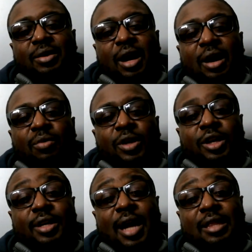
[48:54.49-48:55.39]
When
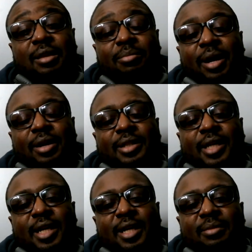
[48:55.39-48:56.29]
you're not the better
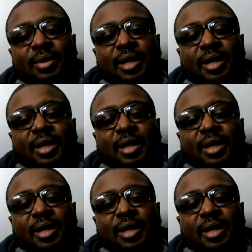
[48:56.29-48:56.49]
team,